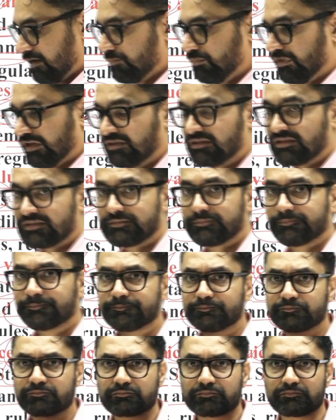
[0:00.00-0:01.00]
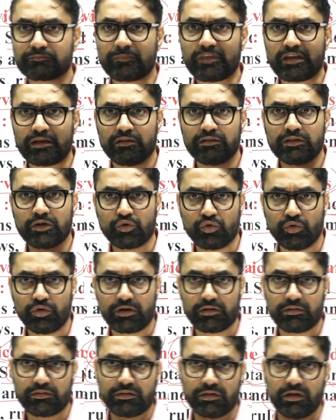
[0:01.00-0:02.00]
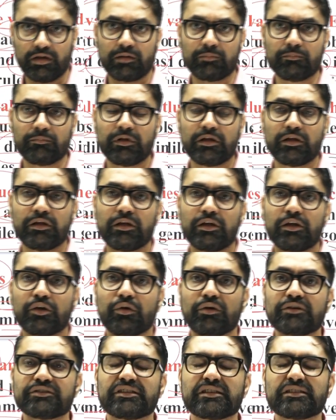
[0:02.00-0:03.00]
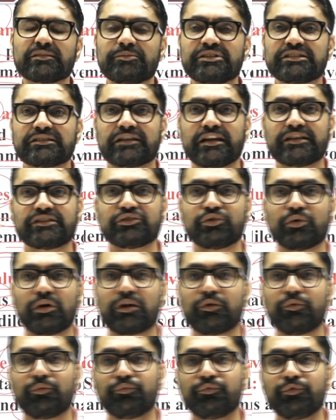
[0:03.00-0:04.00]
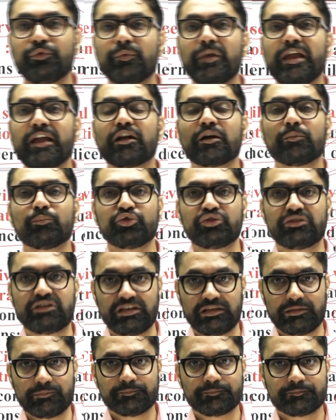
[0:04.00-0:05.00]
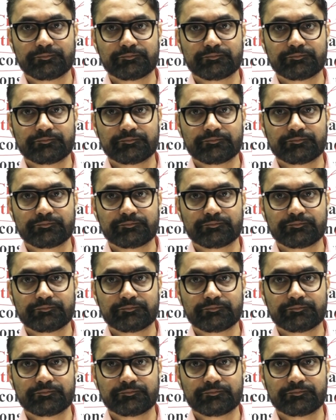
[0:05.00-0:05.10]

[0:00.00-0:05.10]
means, the core term, conscience means guys your viveka buddhi.